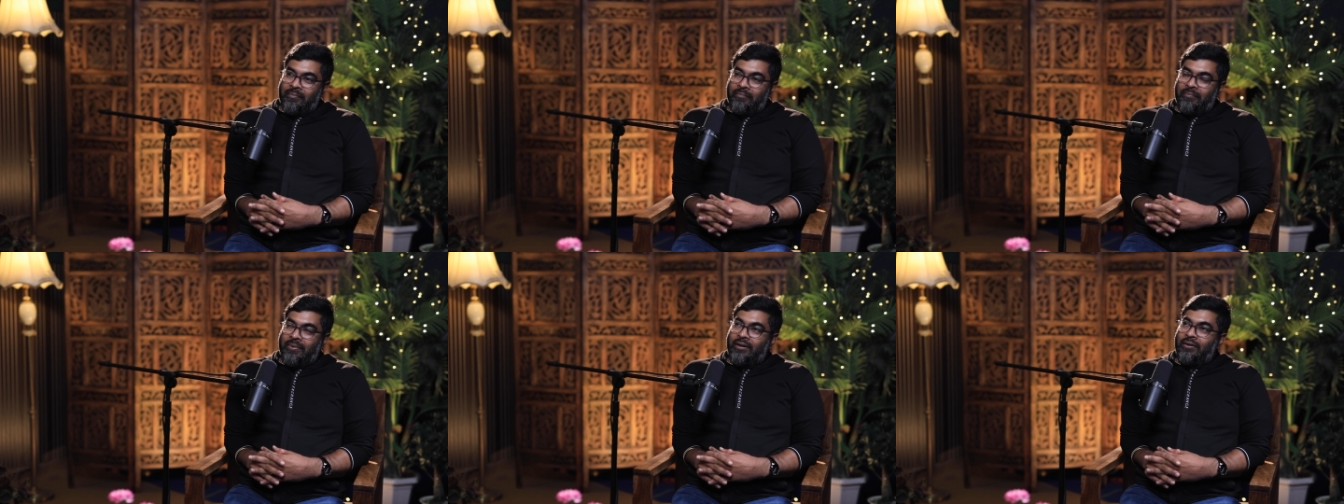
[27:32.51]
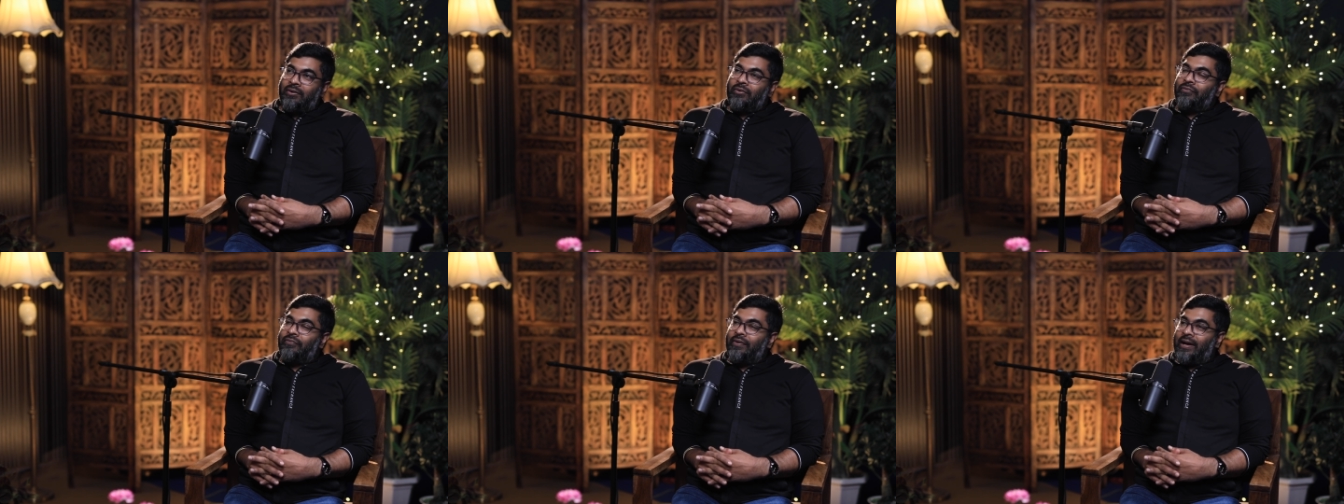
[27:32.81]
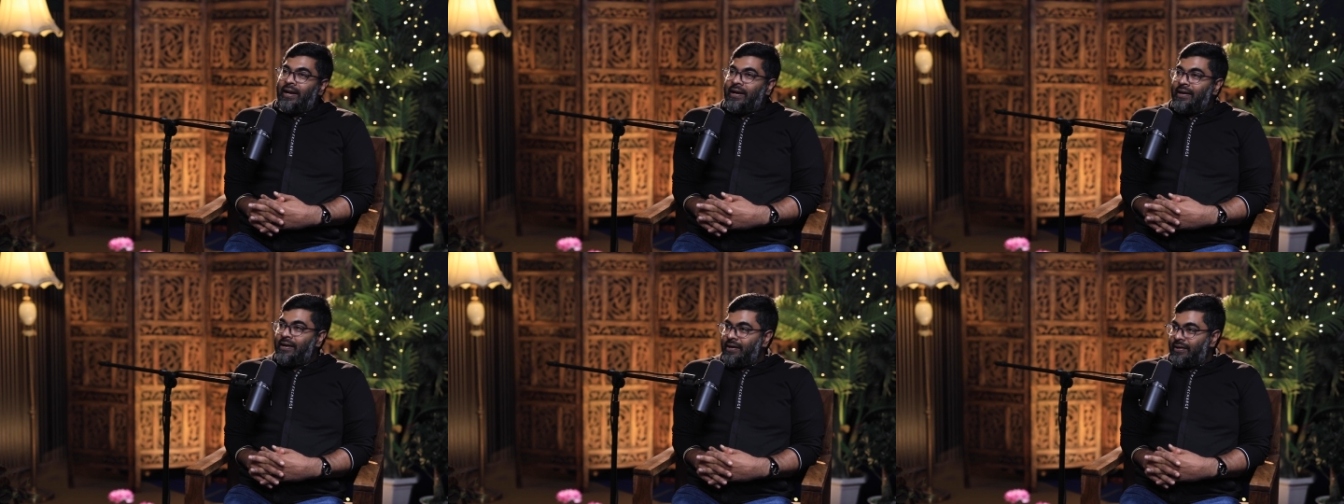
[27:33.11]
But to
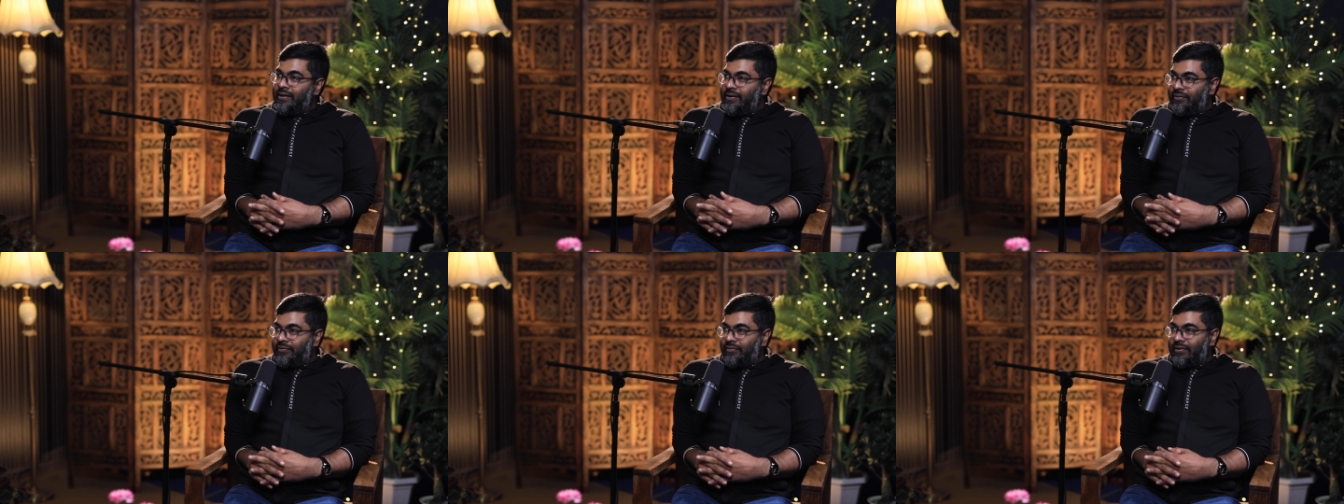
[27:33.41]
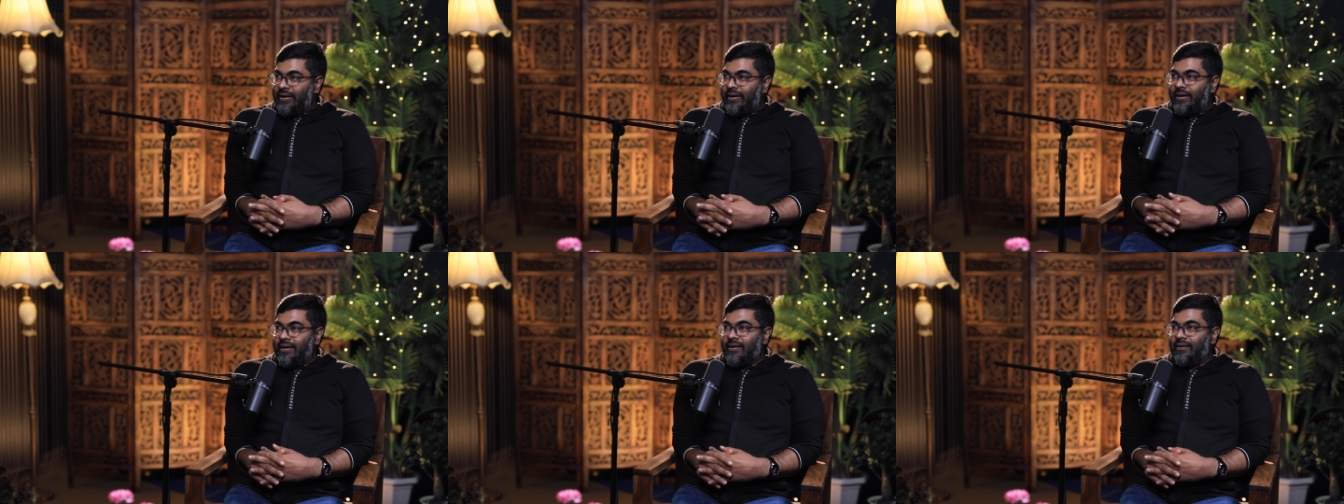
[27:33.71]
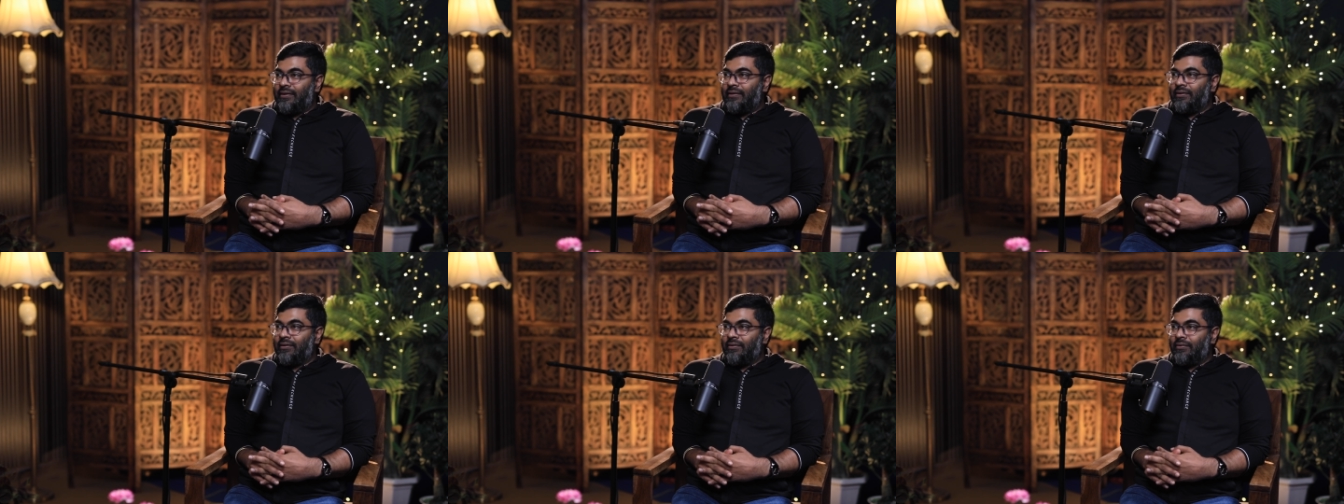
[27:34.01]
validate your
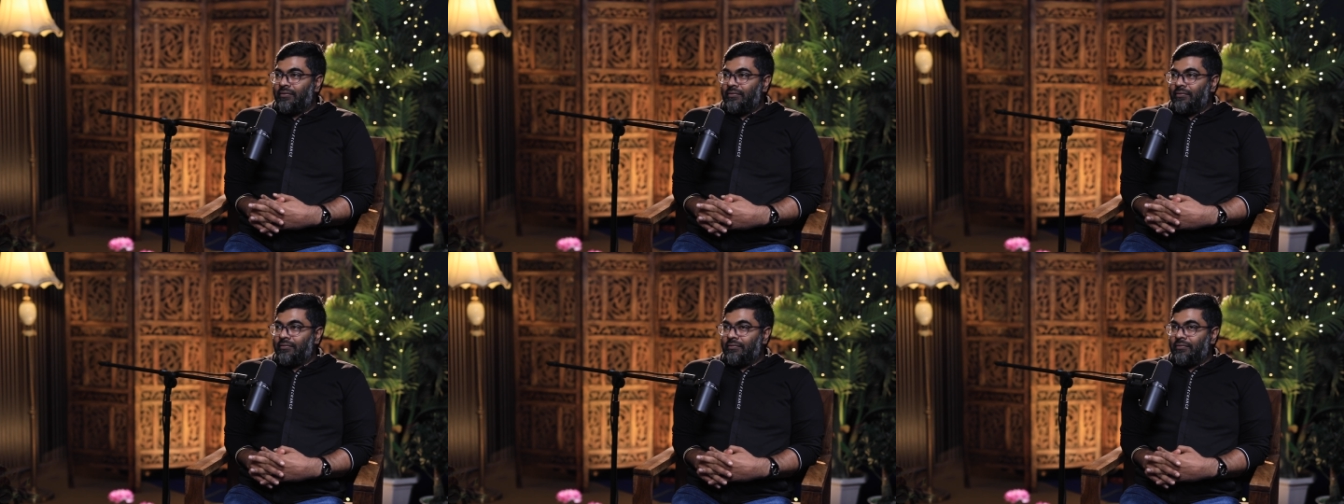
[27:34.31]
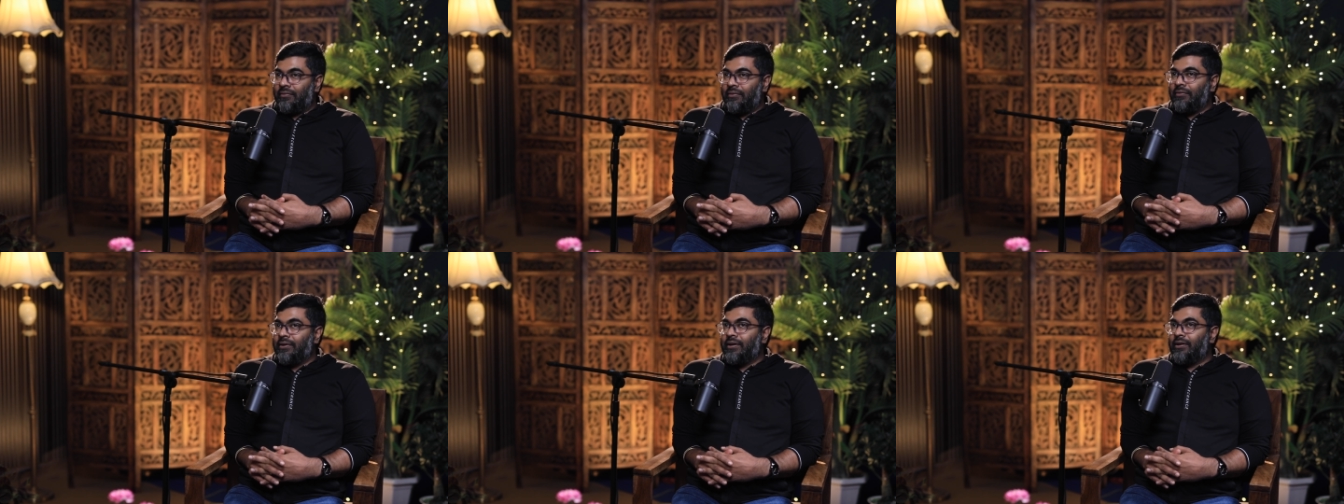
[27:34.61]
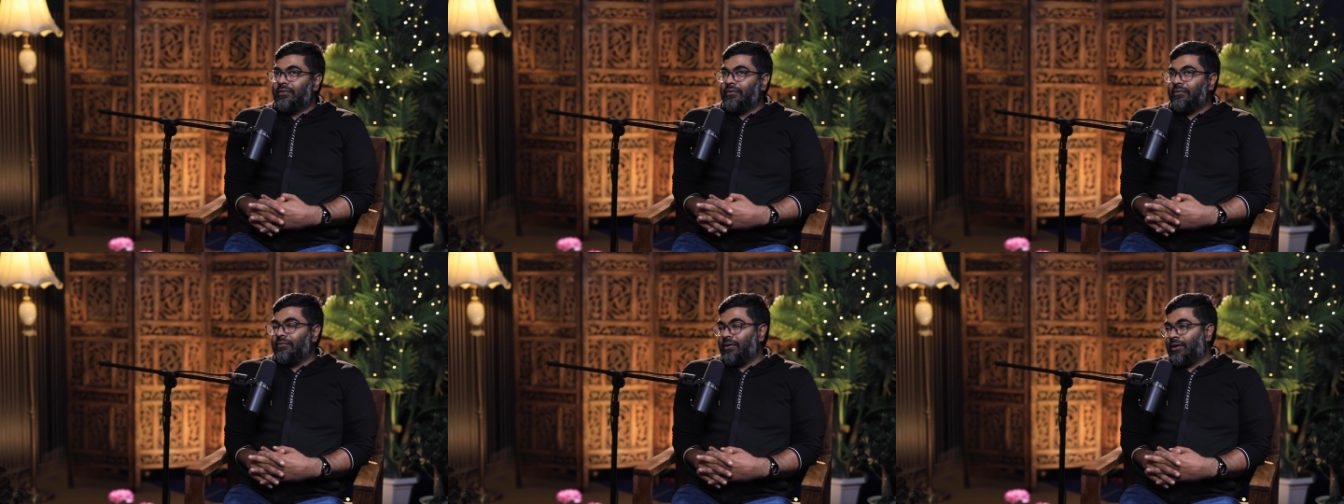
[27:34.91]
idea, you
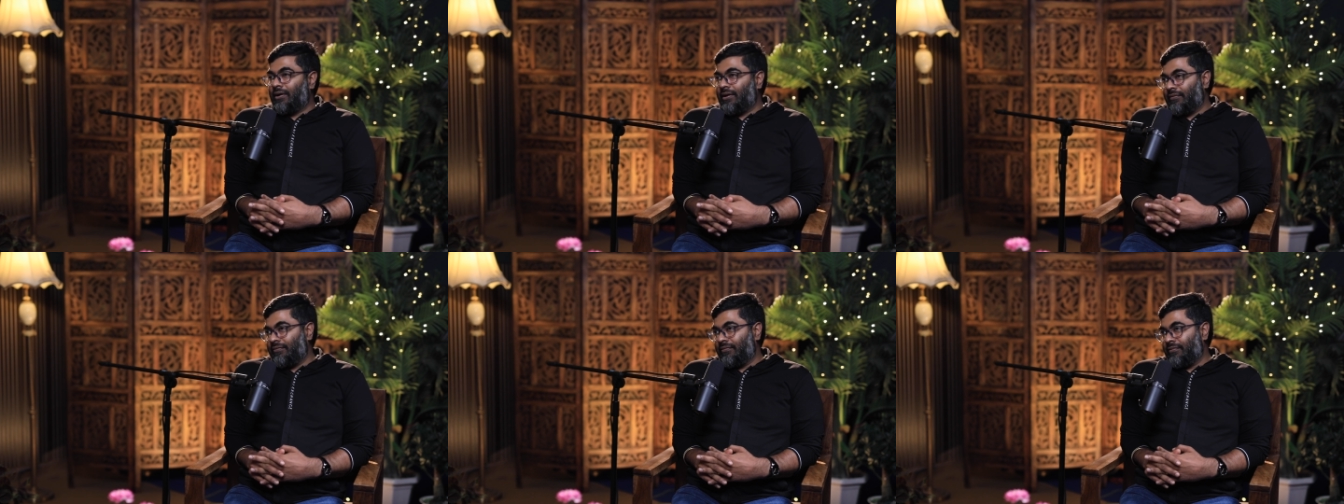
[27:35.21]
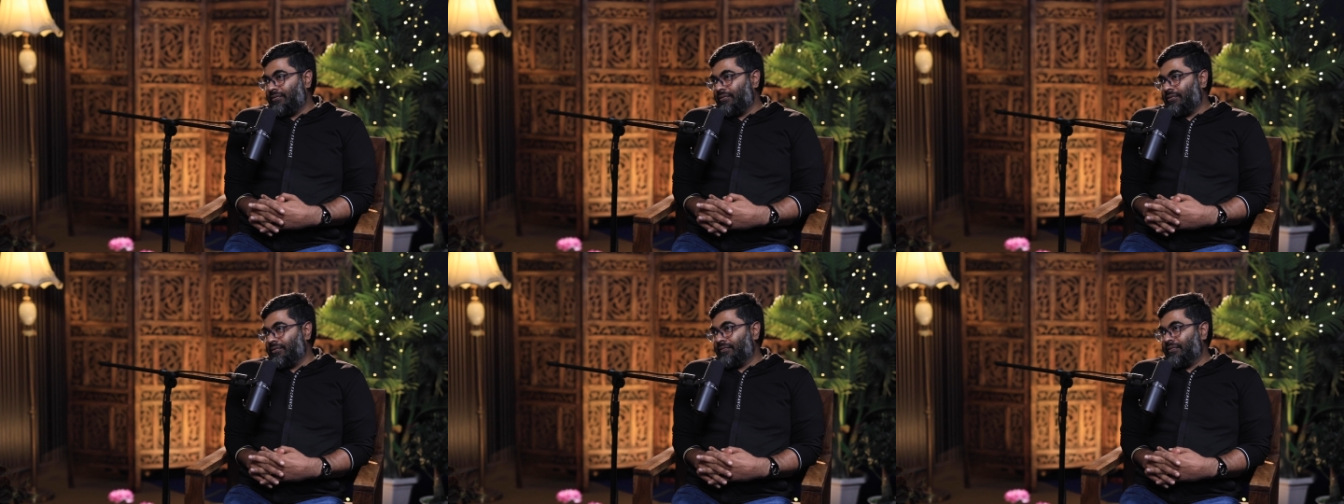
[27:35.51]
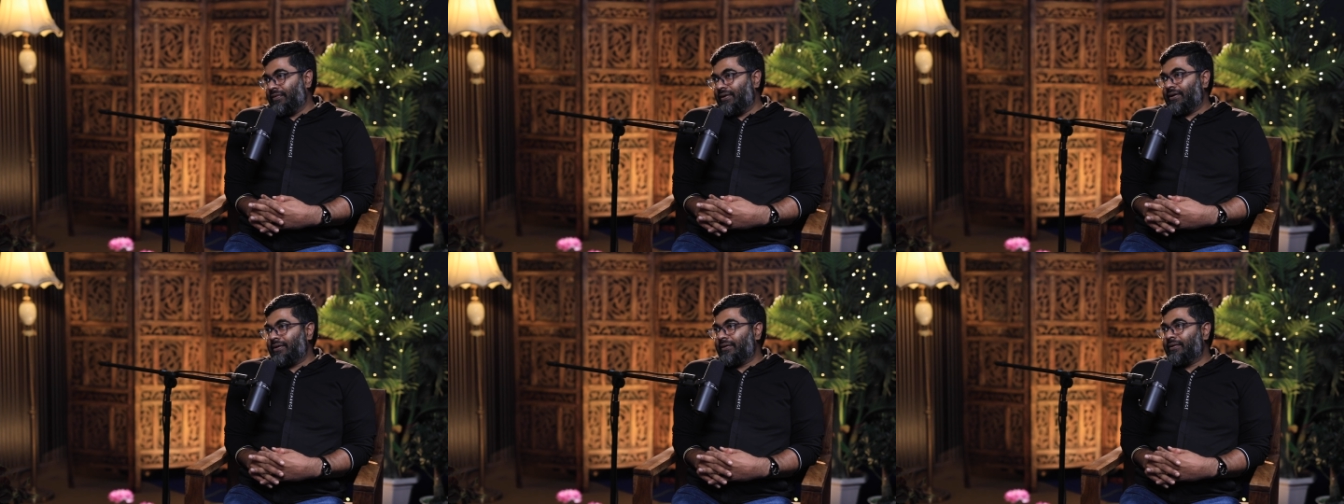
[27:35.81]
need to do a lot of
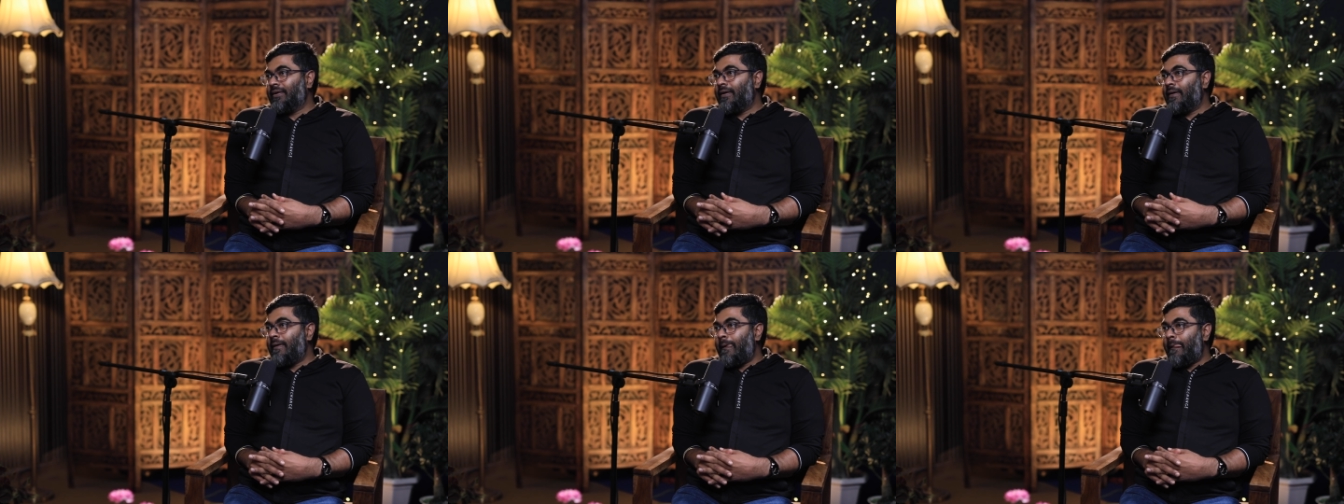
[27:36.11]
homework.